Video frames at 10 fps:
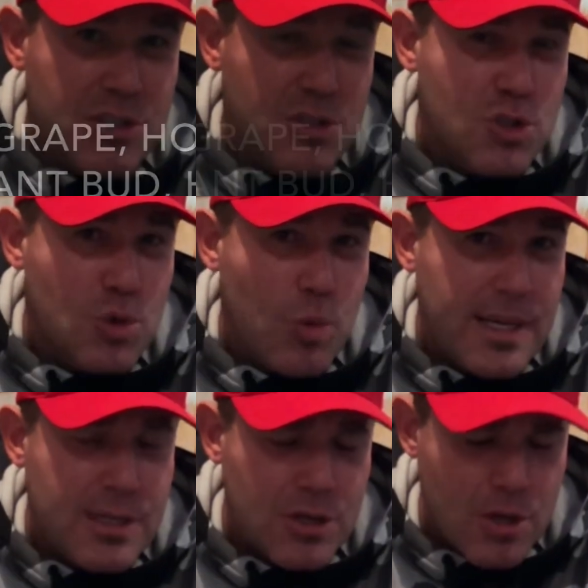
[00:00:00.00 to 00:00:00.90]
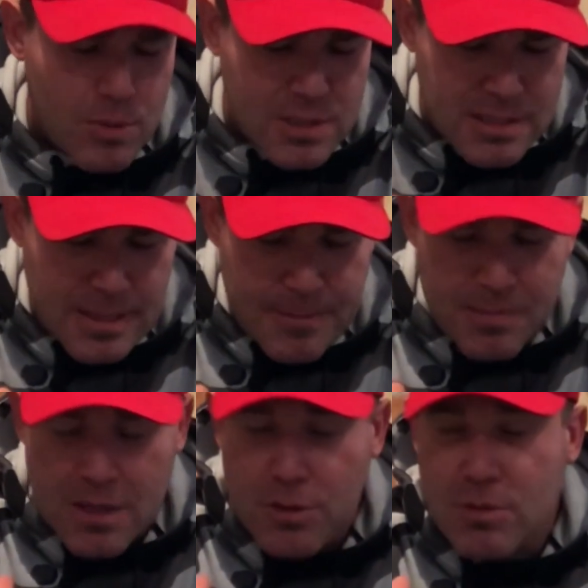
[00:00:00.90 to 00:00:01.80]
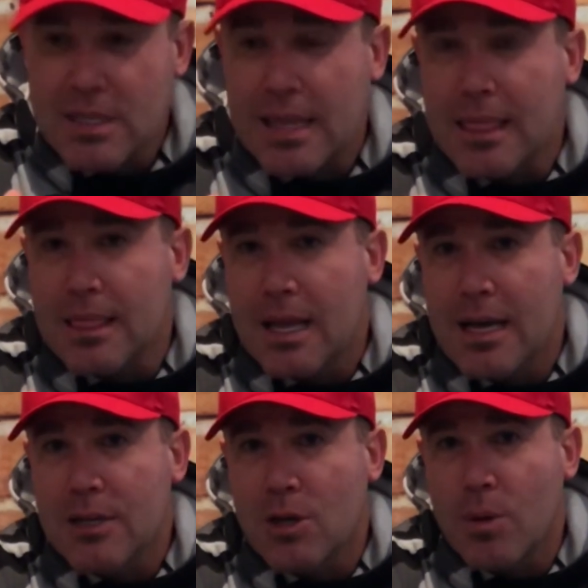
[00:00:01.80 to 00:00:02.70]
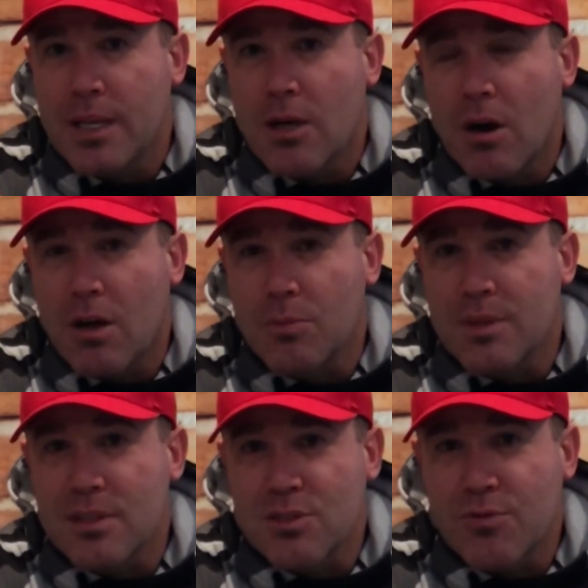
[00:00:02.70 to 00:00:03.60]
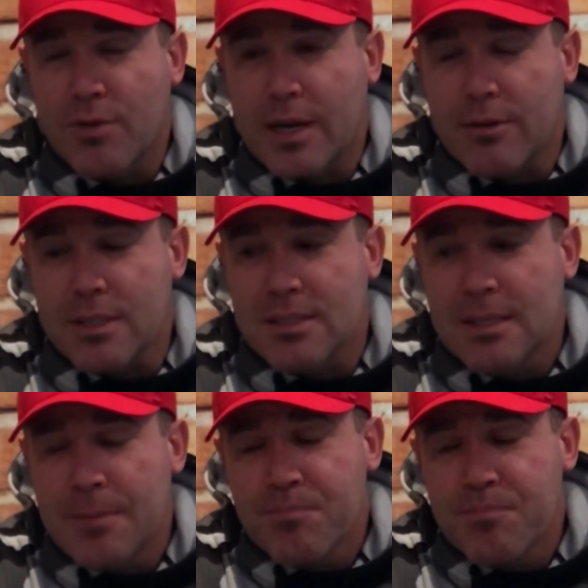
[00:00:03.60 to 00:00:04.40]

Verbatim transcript: sweet notes, there's a lot going on with this fragrance.